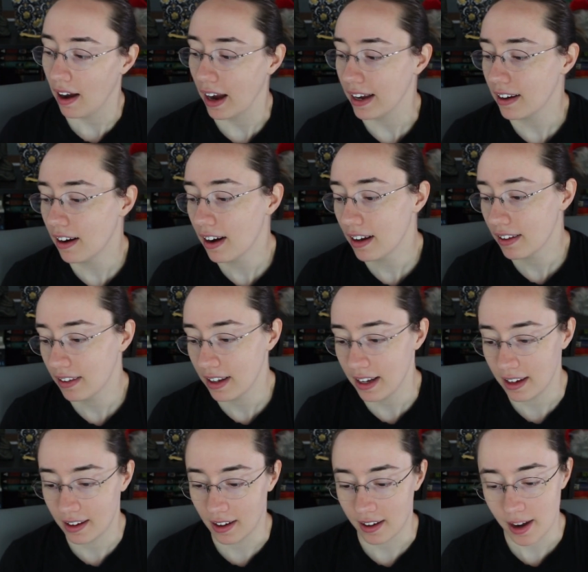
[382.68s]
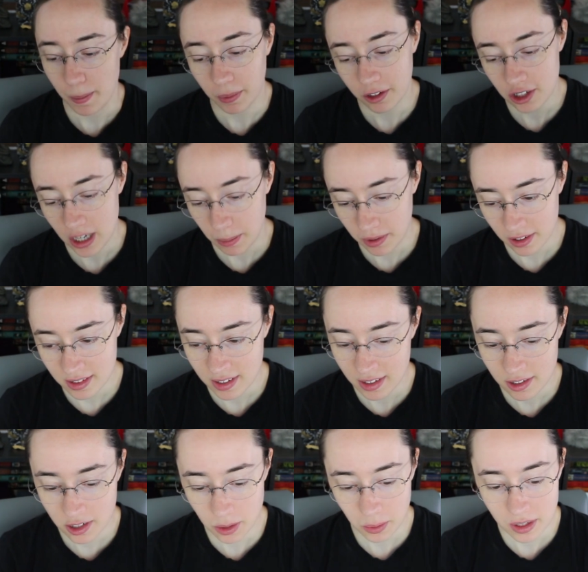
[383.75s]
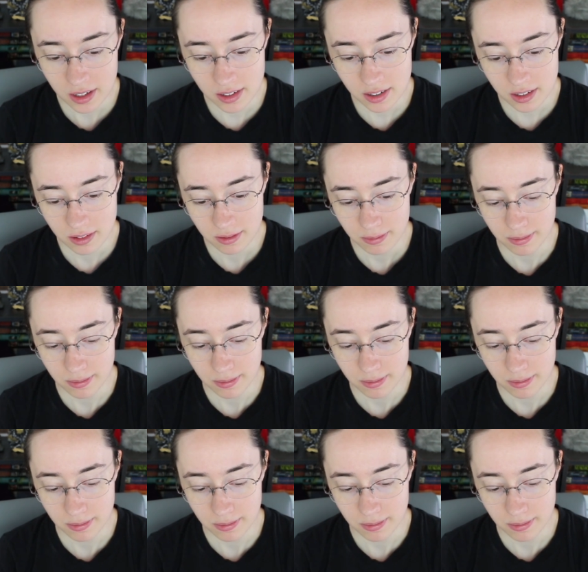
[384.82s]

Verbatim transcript: I got like a couple chapters into it,